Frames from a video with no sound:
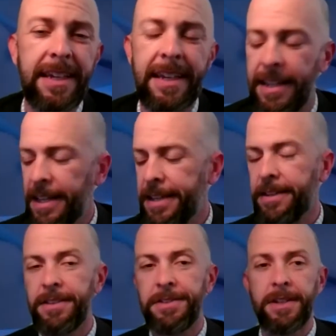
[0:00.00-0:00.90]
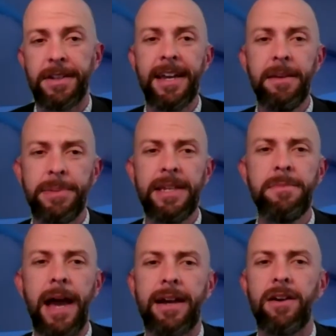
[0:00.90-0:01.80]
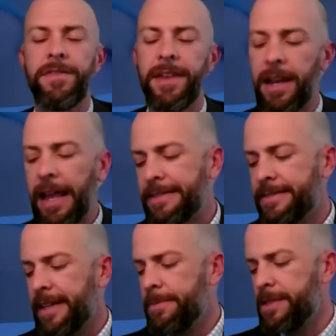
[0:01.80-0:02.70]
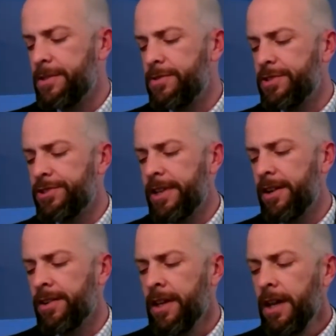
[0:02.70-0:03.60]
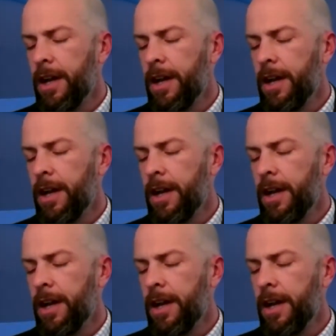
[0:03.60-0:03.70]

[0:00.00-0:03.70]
And to kind of piggyback off that last statement you just shared,